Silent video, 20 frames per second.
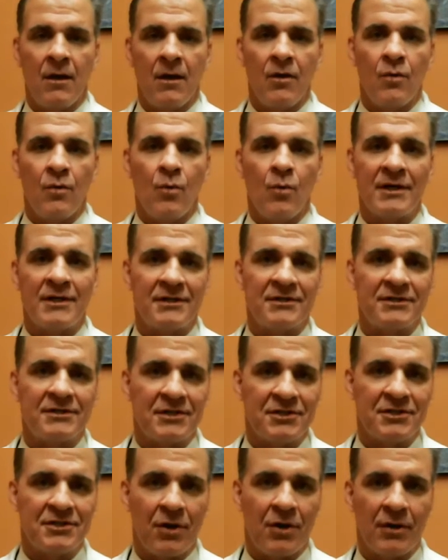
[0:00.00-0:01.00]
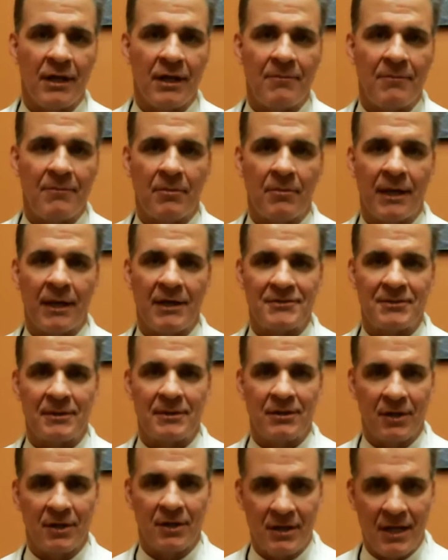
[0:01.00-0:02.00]
What does a total hip replacement
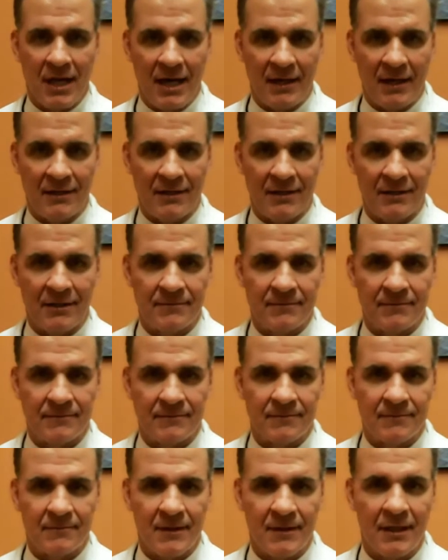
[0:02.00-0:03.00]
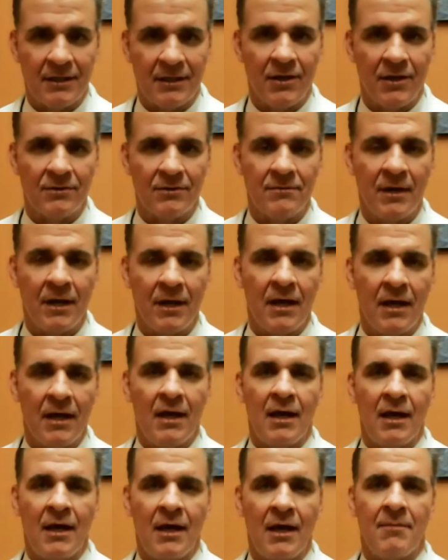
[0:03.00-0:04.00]
look like? Hello,
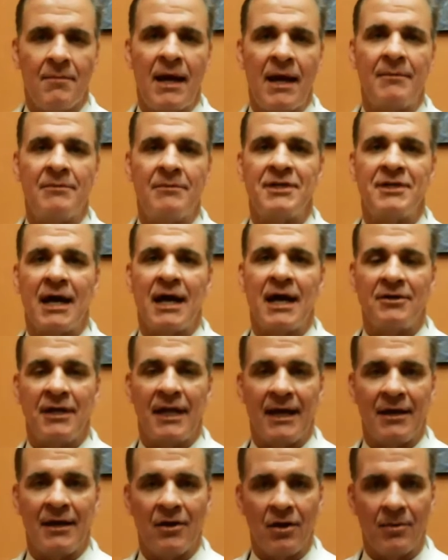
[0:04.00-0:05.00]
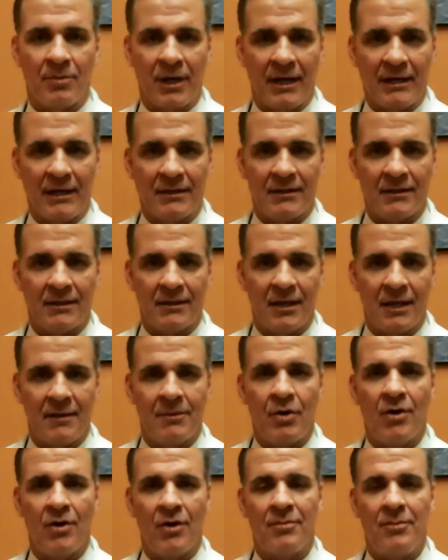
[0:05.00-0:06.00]
my name is Dr. Dan Albright. I'm an
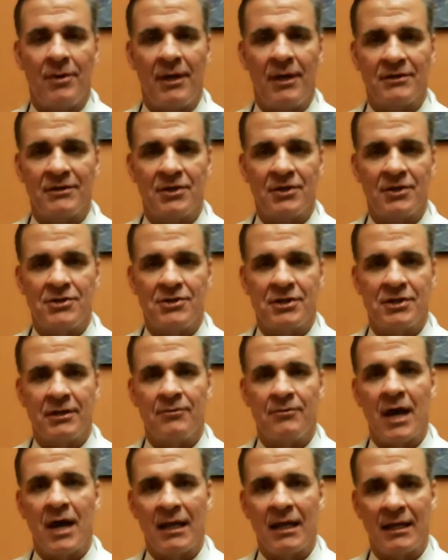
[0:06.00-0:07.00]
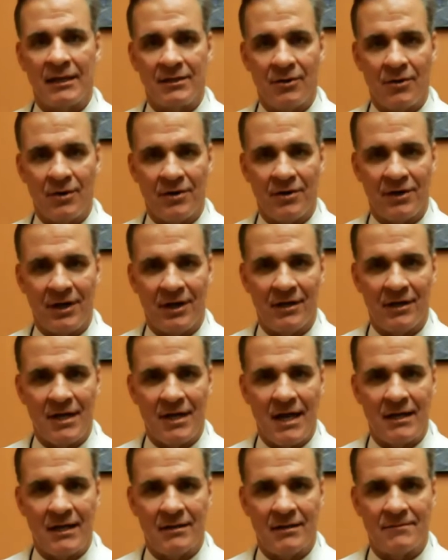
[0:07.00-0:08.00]
orthopedic surgeon in Raleigh, North
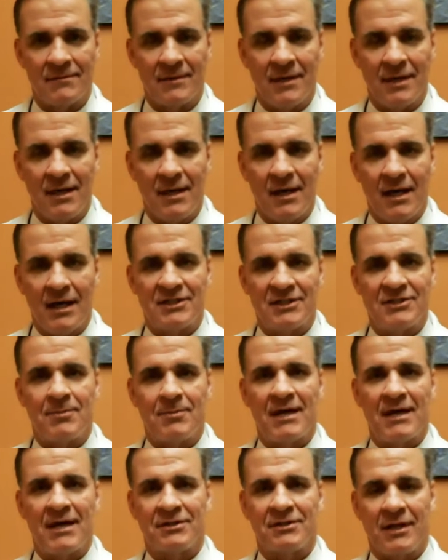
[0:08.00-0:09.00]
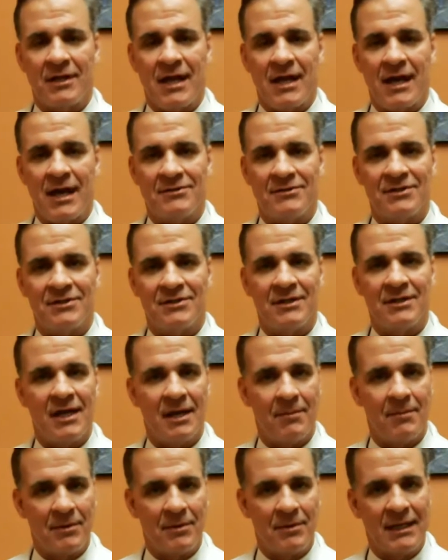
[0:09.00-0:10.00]
Carolina. I specialize in hip
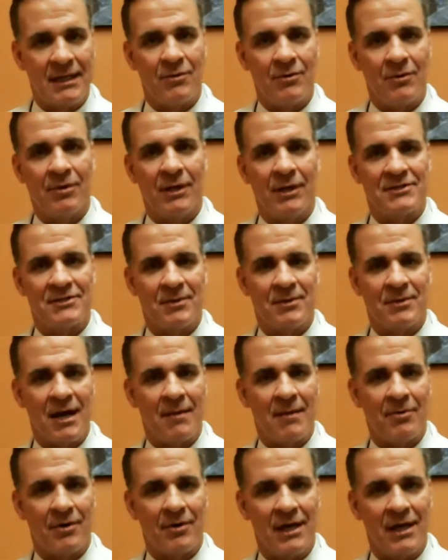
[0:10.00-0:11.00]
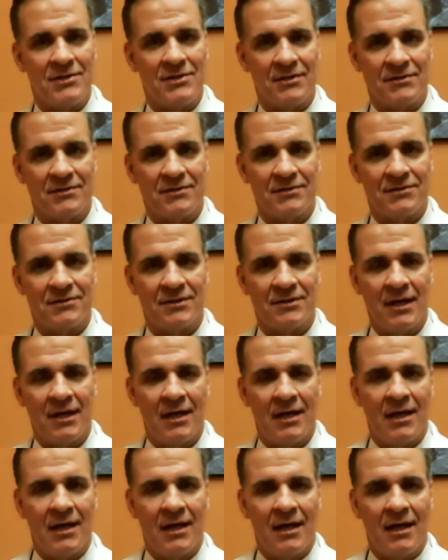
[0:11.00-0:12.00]
and knee replacement operations
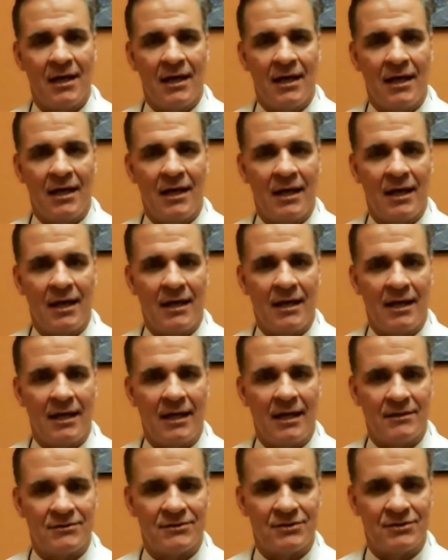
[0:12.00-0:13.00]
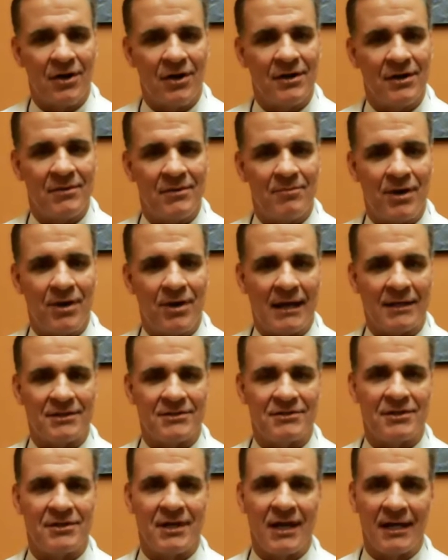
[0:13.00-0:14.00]
and started in practice
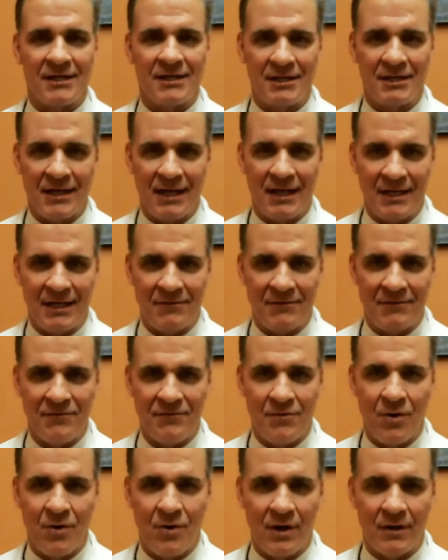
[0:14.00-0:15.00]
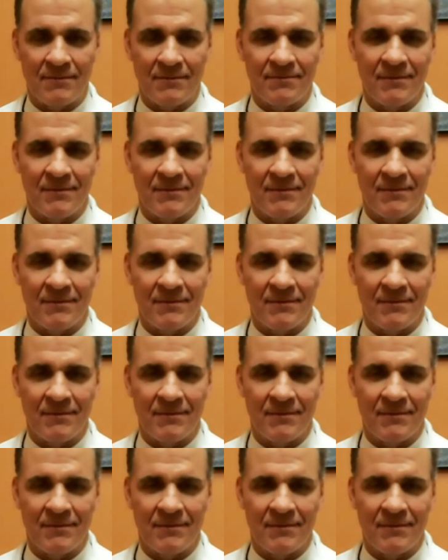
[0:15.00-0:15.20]
in 1994.